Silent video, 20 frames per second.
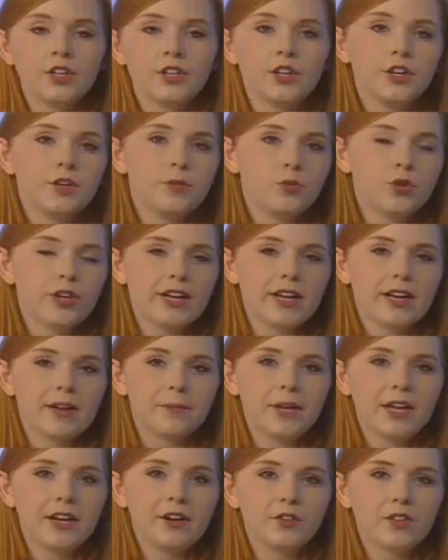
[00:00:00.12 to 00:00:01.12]
Good morning,
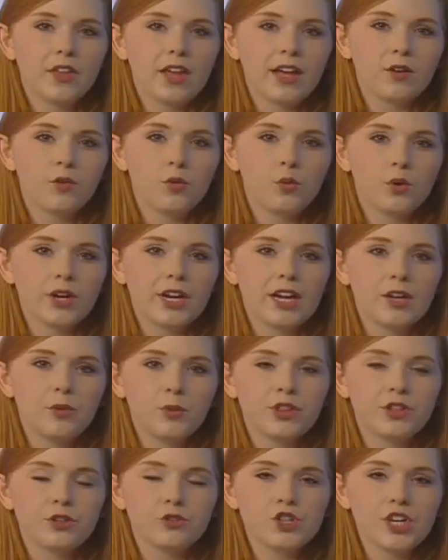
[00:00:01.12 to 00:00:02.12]
I'm Caroline Corrigan
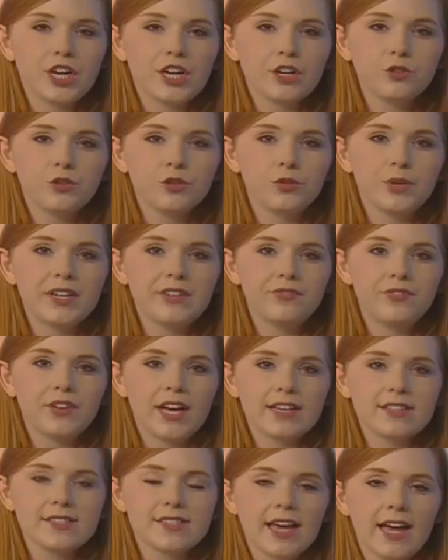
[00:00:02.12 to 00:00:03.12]
with your Channel 3
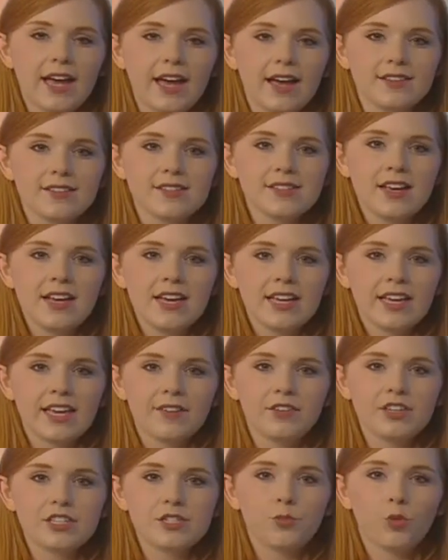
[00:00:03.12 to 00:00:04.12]
Fastcast.
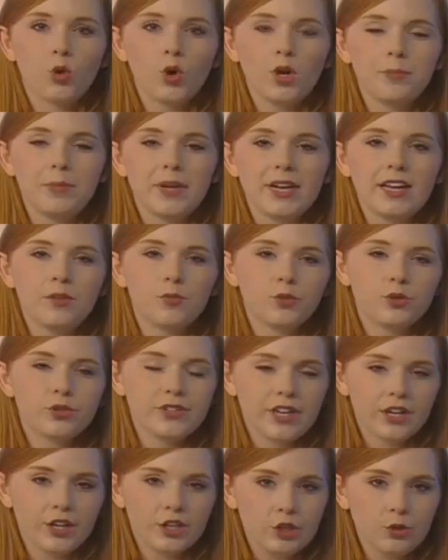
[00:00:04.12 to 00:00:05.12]
Give us 1 minute and we'll
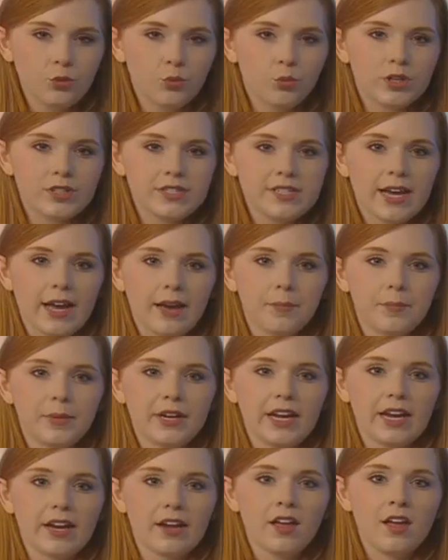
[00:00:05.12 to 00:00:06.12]
tell you what's
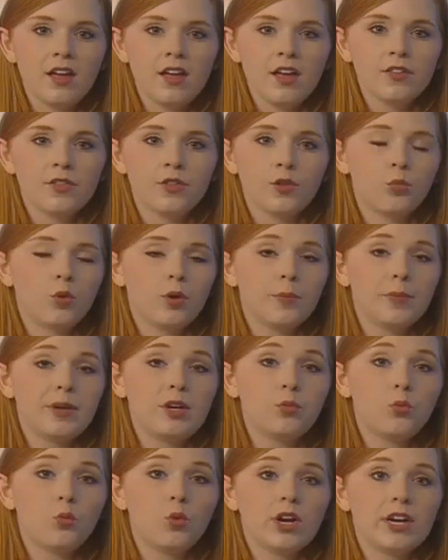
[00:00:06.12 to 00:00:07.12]
happening. The
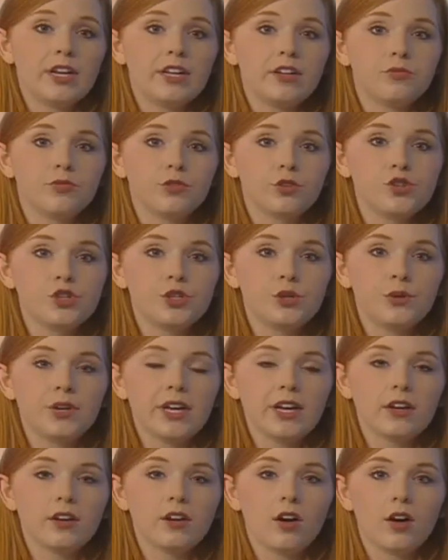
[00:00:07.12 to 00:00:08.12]
woman wanted for
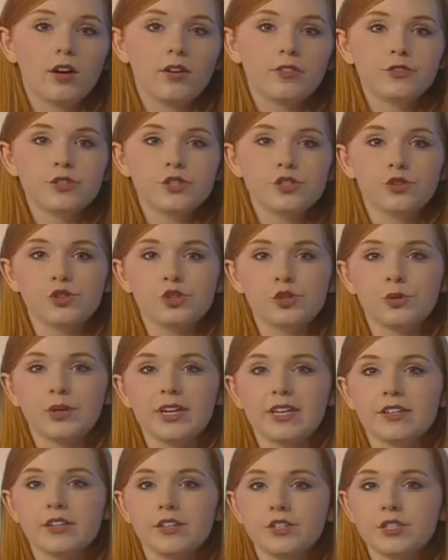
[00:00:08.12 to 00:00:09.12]
shooting an officer
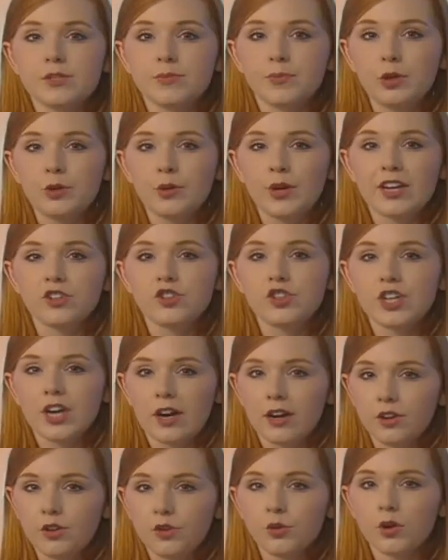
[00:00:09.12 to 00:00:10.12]
during a dispute at a
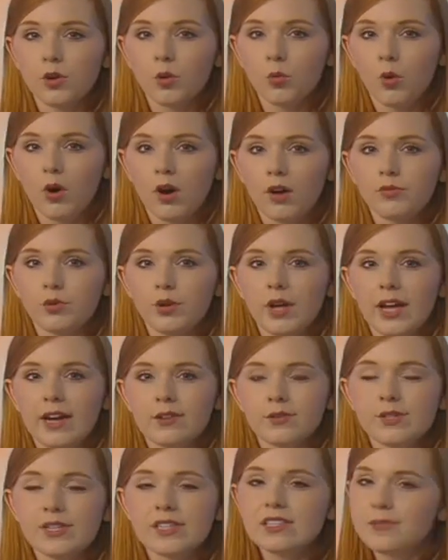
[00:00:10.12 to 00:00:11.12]
Chattanooga Waffle
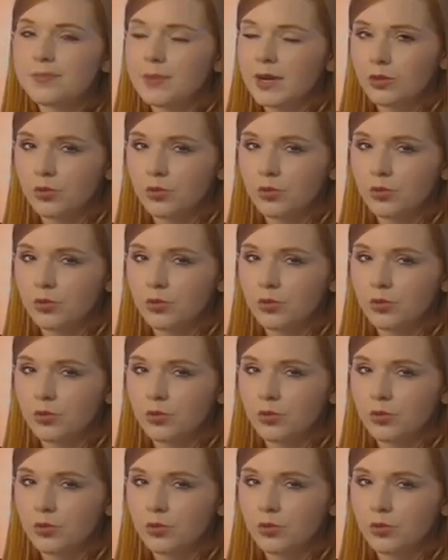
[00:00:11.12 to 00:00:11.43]
House has been